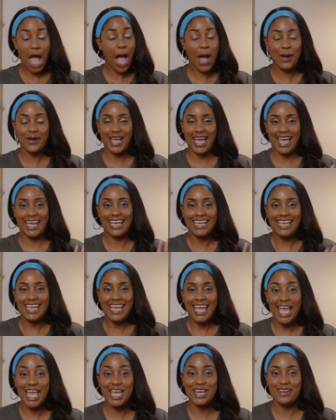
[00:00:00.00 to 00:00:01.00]
Okay,
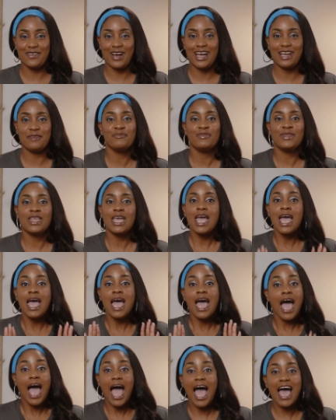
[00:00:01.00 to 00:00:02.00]
anyway,
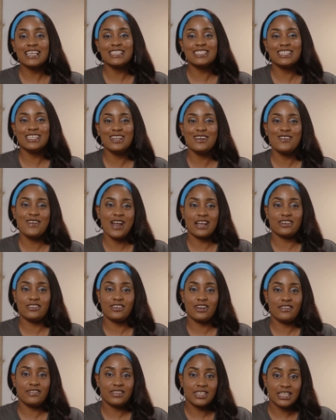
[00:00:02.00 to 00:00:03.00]
as the
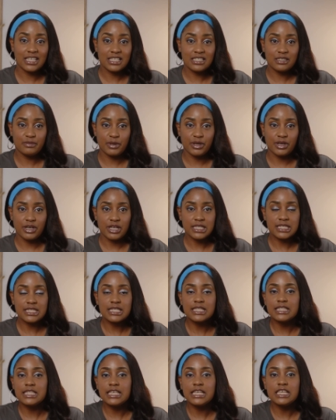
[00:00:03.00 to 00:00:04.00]
director of the Experience,
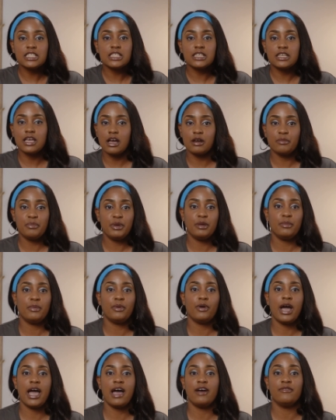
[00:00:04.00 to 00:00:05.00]
these young
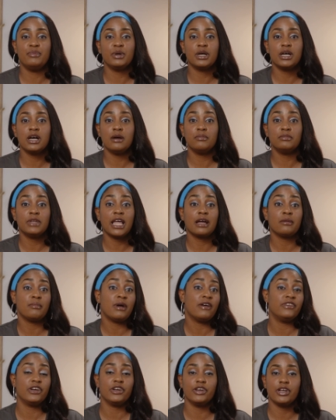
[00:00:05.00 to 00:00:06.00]
people have become like
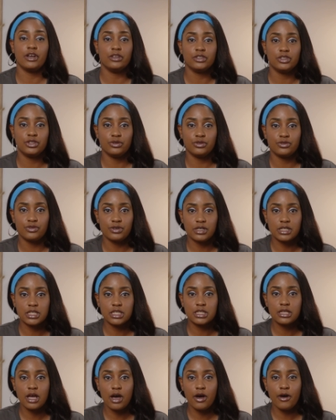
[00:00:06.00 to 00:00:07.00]
my very own children.
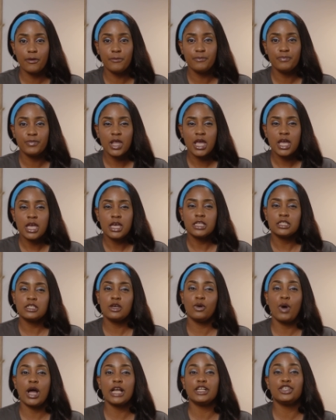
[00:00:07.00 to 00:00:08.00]
So
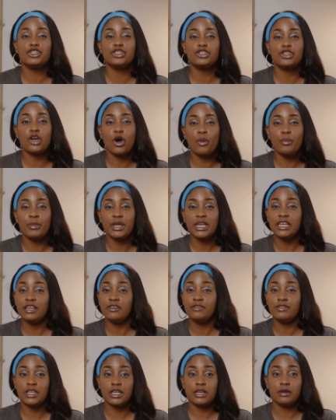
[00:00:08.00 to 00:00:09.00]
to watch so many
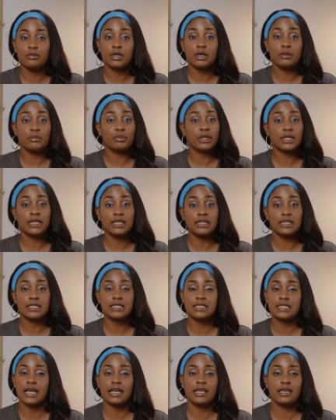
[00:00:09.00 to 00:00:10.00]
of them complete the
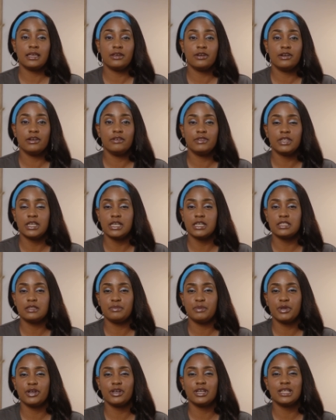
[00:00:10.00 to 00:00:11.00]
second year of the
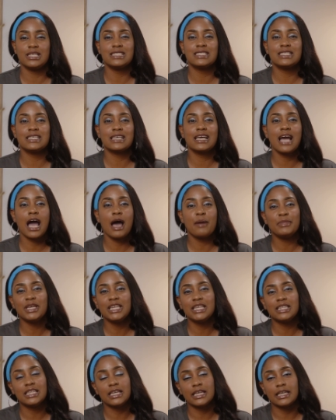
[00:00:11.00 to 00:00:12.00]
Experience got me
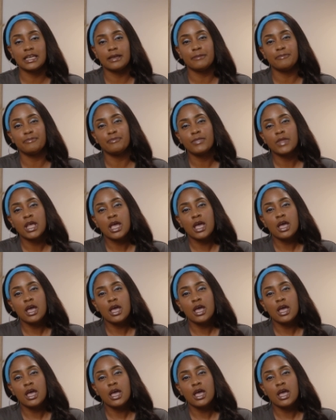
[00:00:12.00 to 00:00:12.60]
to thinking,